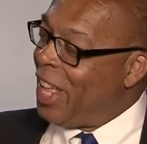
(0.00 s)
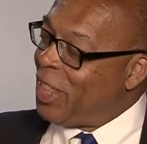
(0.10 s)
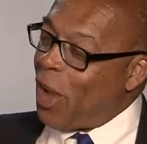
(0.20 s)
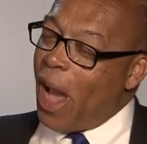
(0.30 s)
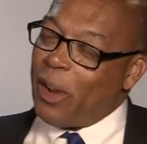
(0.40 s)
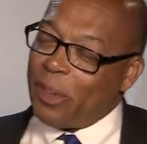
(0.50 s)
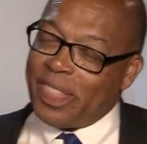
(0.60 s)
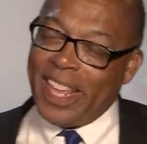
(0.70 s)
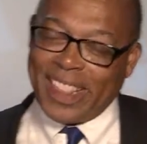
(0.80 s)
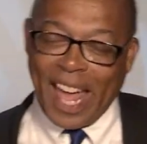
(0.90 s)
no, I don't
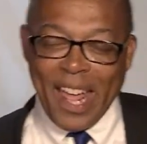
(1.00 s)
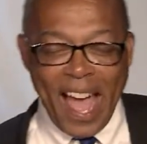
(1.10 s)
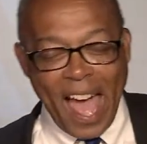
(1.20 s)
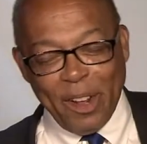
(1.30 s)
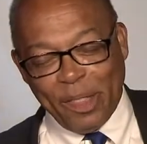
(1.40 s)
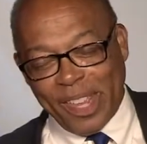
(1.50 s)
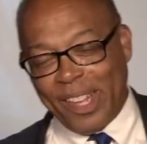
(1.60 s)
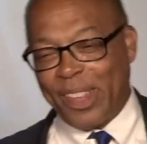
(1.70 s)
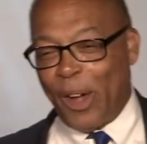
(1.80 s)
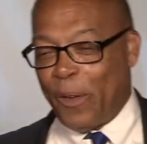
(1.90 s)
think I don't think
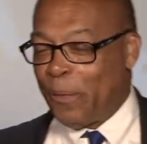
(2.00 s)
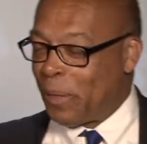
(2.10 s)
so.